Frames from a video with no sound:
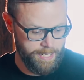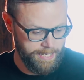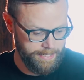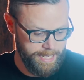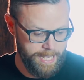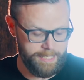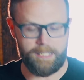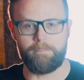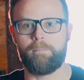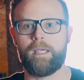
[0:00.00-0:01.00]
I had
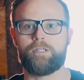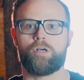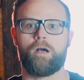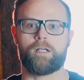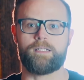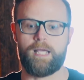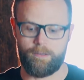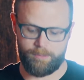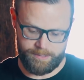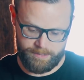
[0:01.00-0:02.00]
a major heart
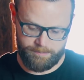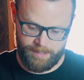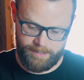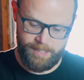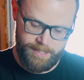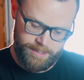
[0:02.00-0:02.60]
attack when I did my,